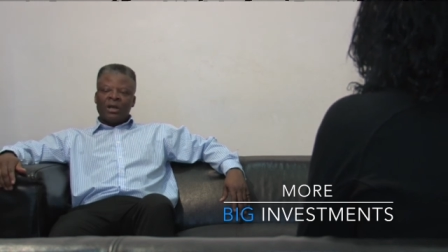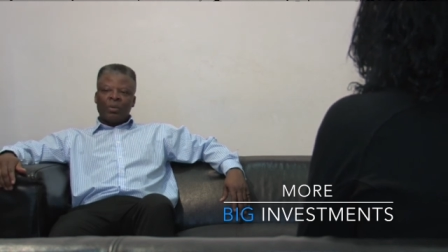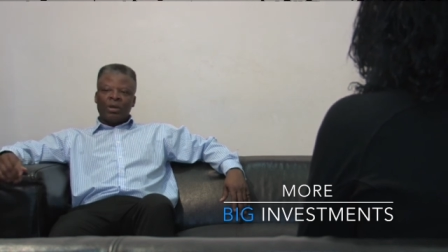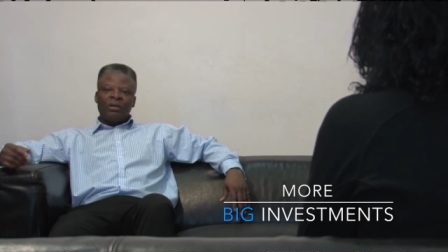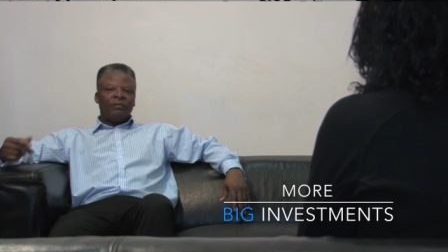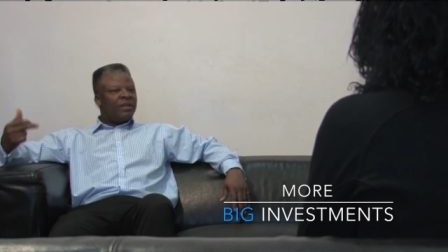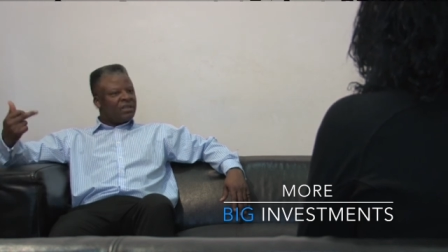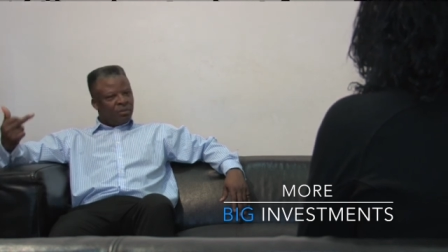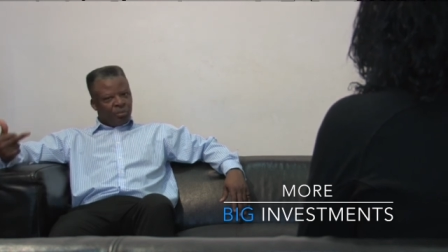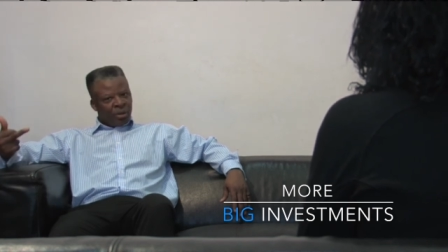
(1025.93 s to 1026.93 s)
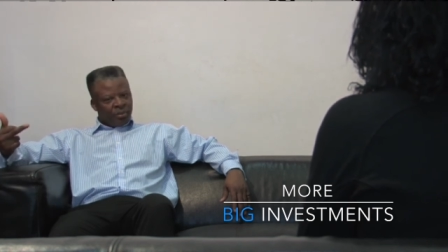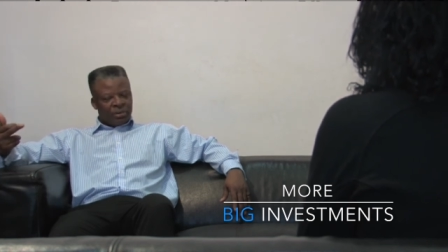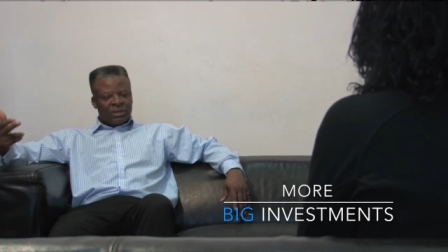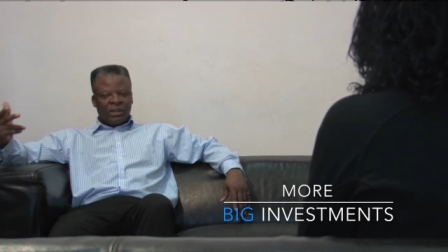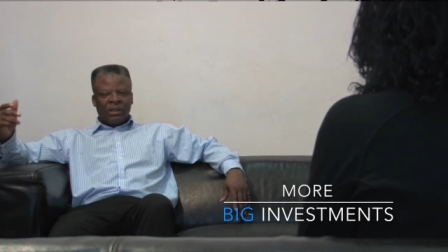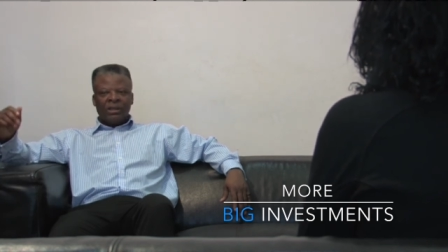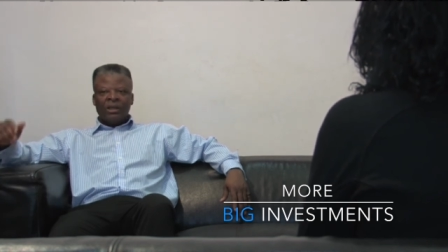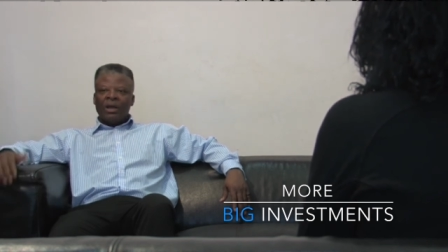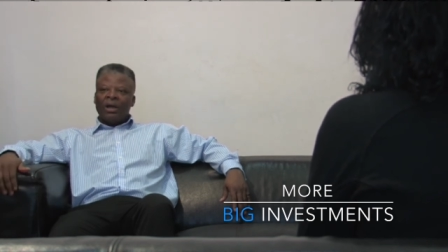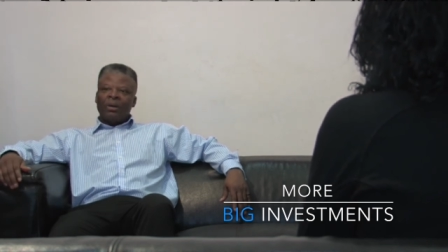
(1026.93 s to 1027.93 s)
We're going to invest in
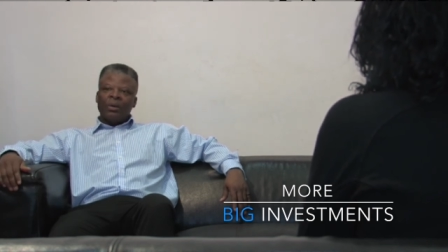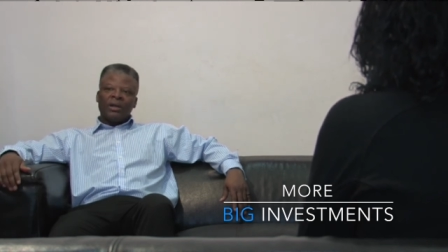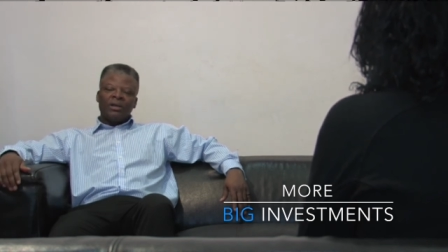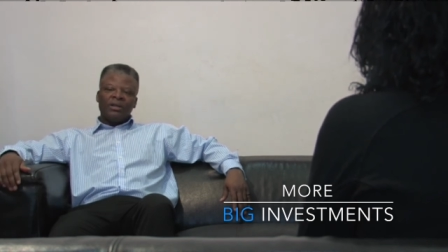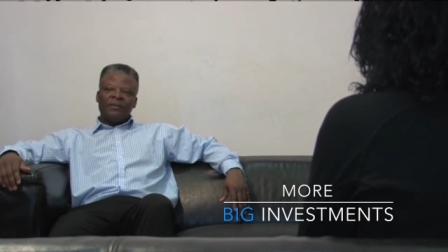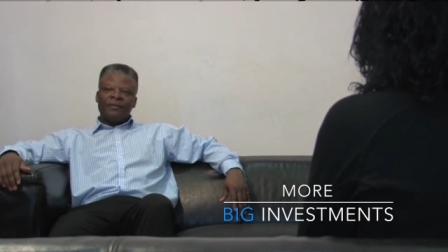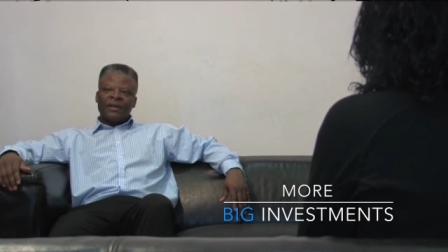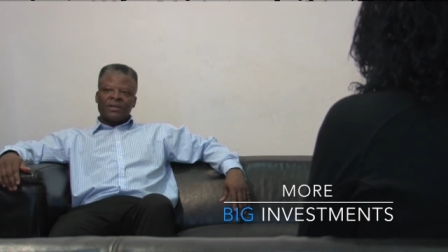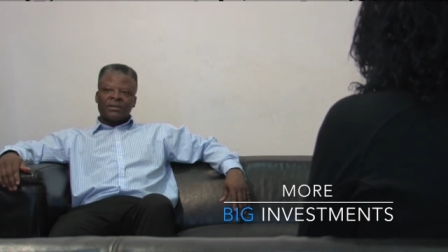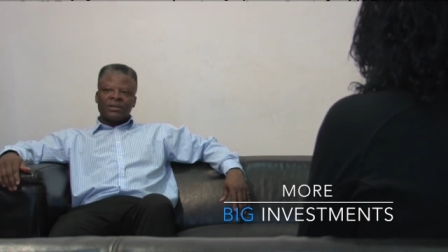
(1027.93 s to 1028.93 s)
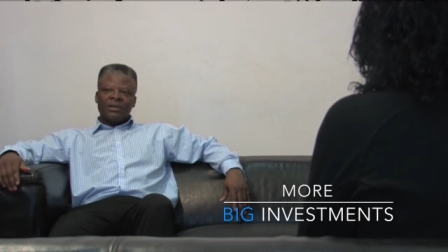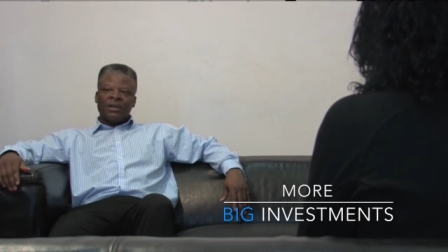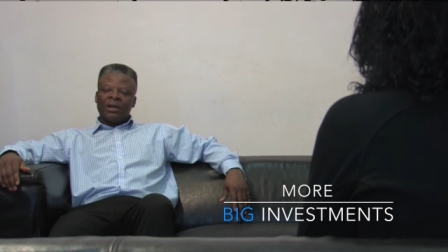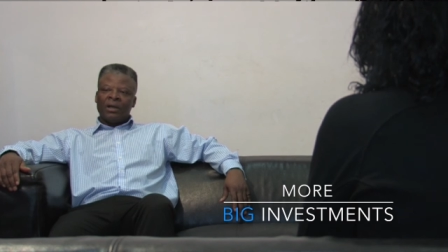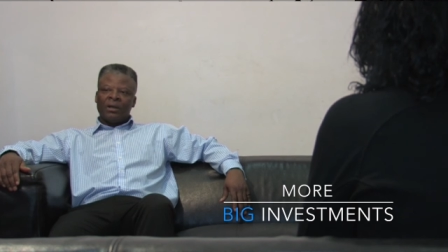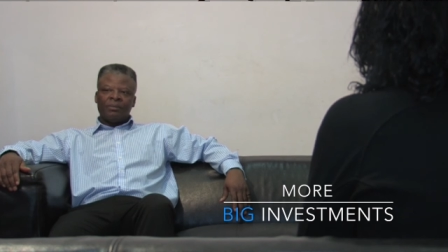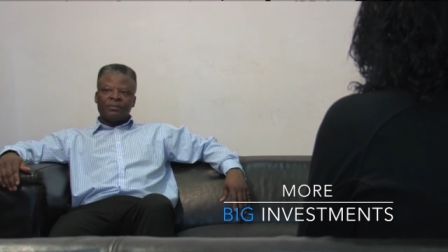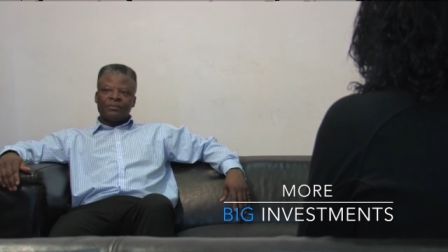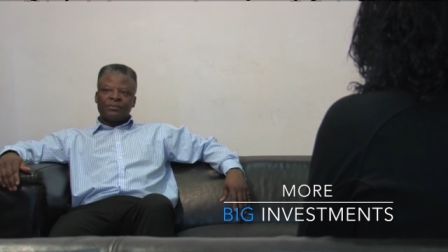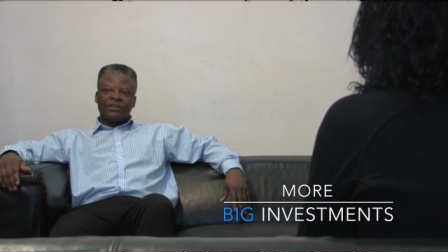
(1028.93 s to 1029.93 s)
property. We're going to invest in
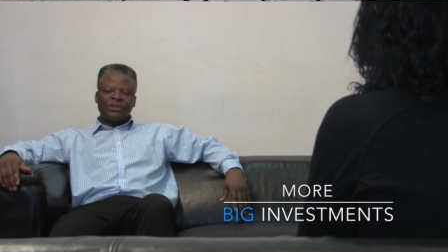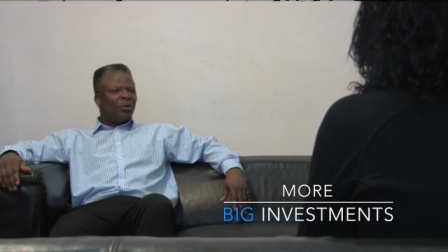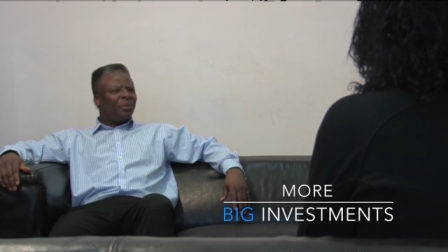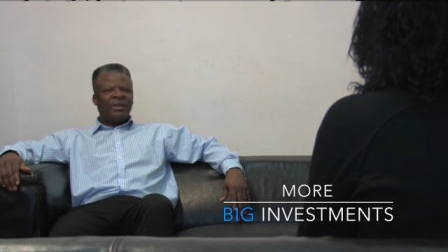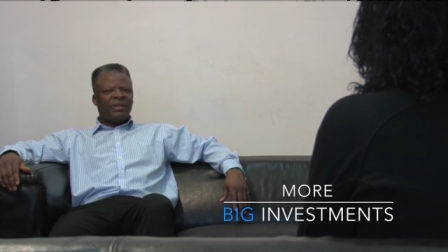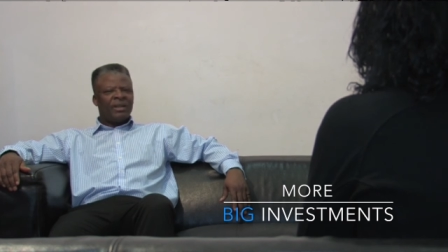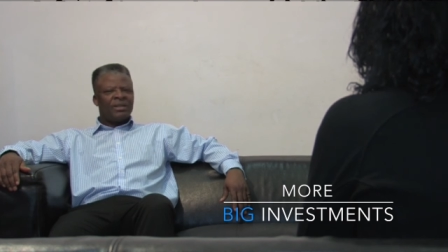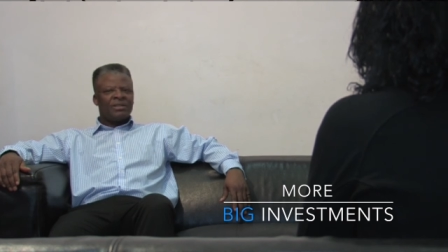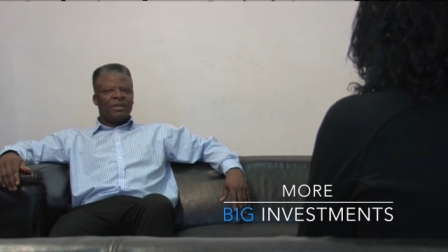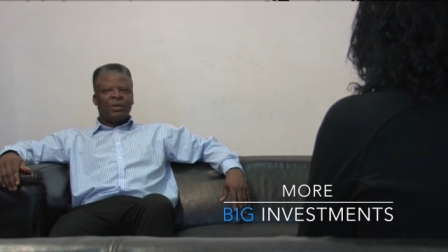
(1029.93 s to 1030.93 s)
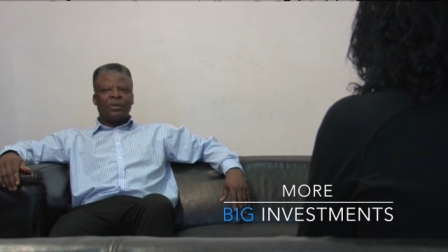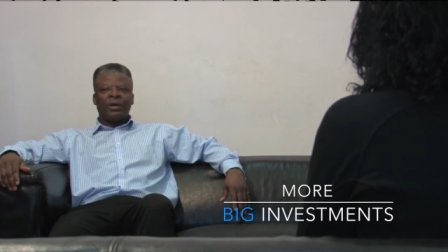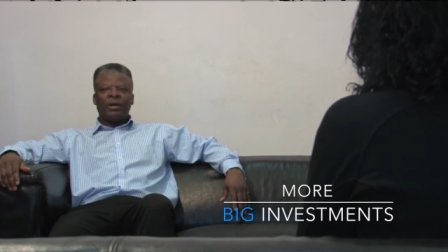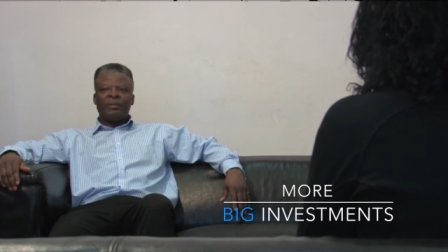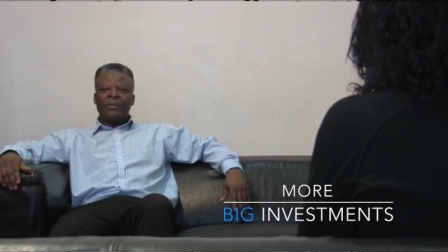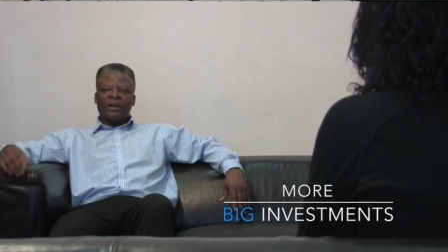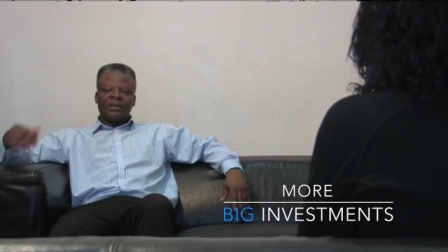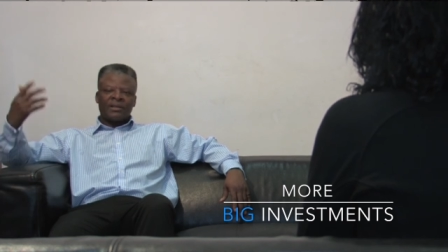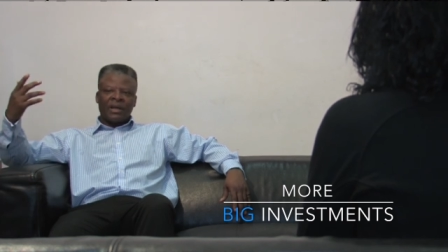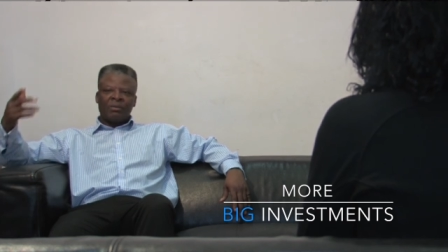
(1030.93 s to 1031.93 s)
so many things, you know,
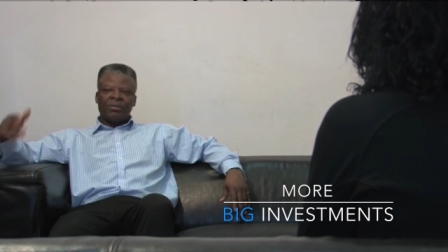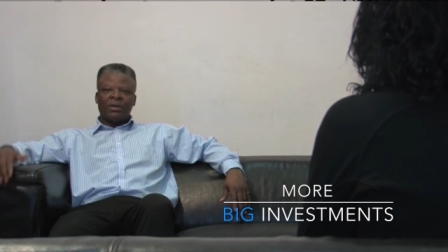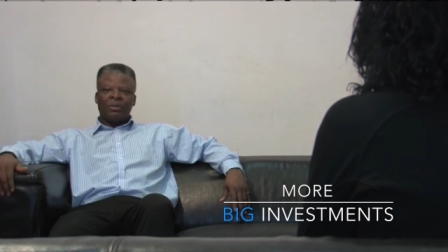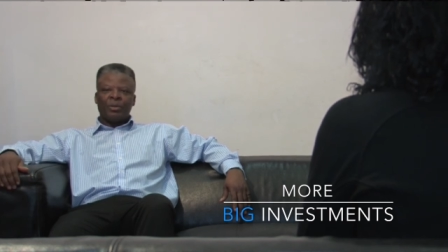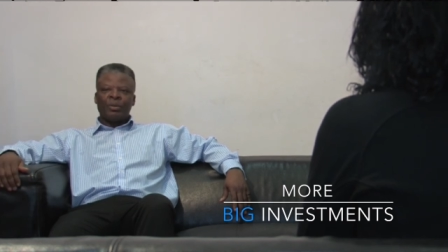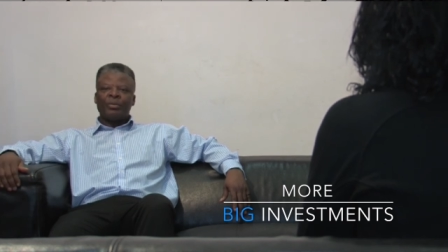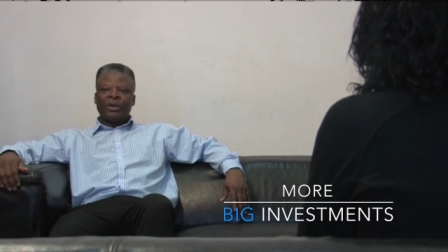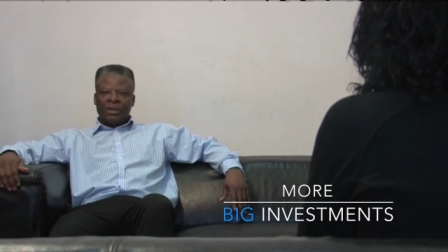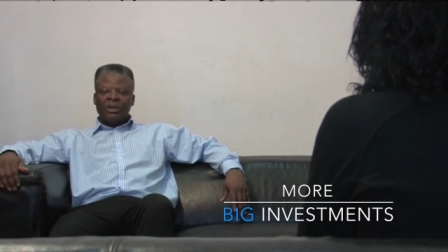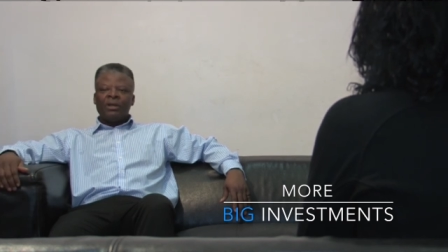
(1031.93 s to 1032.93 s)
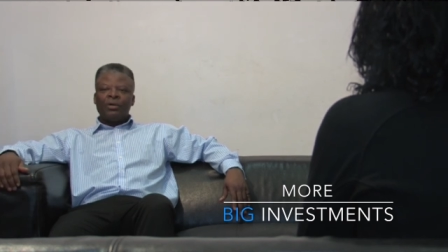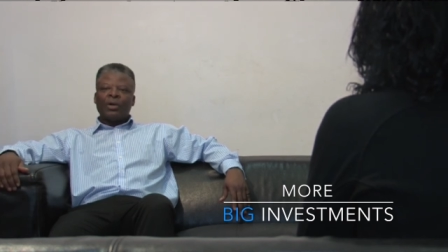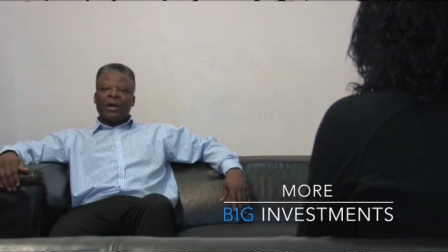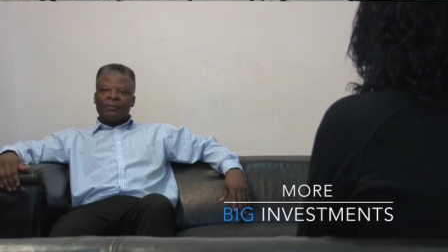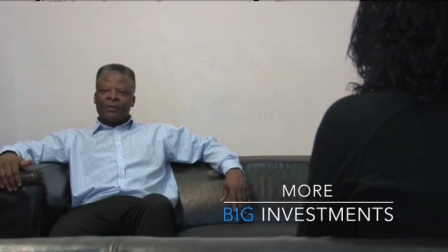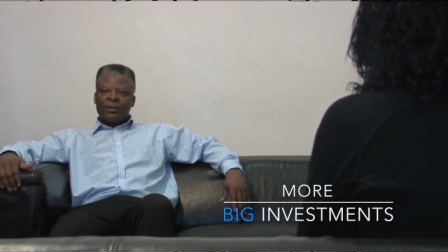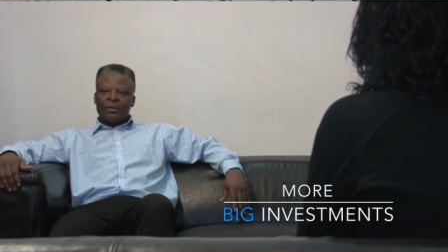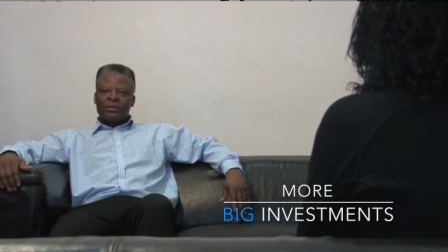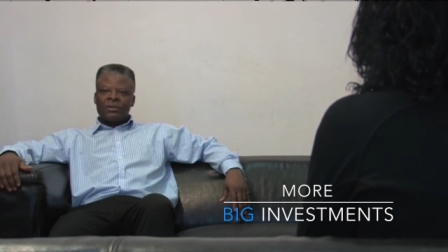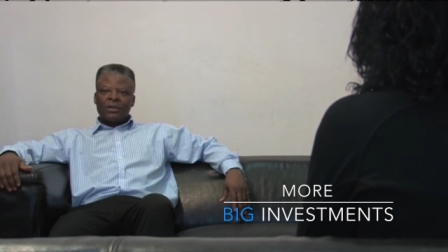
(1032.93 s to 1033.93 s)
escape me at the moment, but look out for
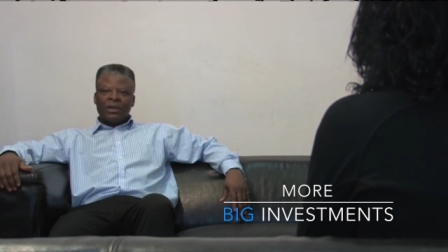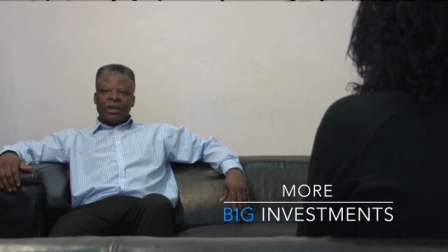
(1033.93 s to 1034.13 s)
those.